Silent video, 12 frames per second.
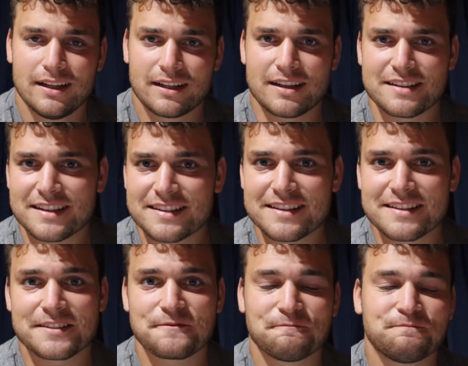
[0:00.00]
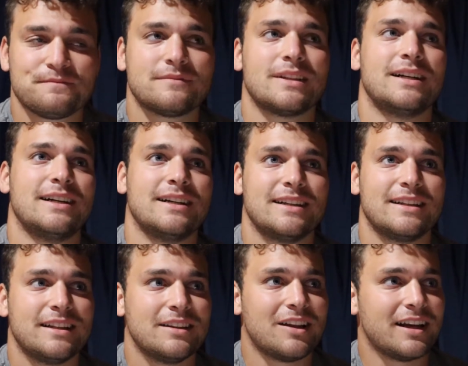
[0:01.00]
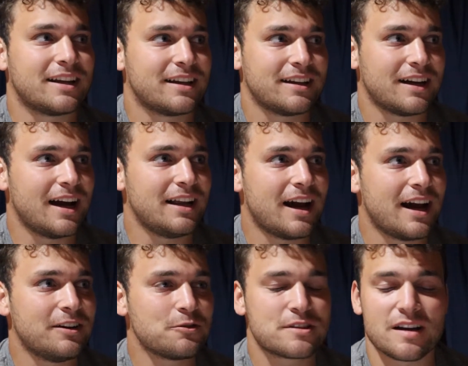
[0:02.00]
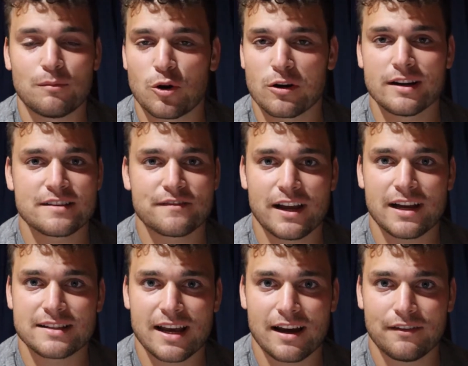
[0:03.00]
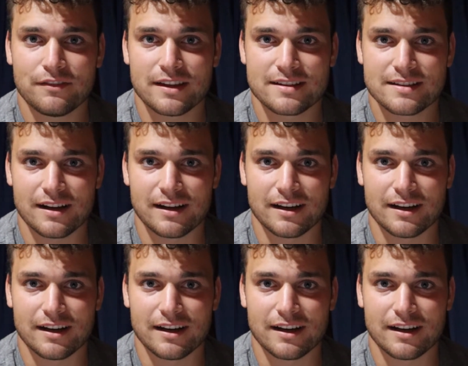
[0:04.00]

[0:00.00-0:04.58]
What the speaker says: because this is I know some Hornets fans have this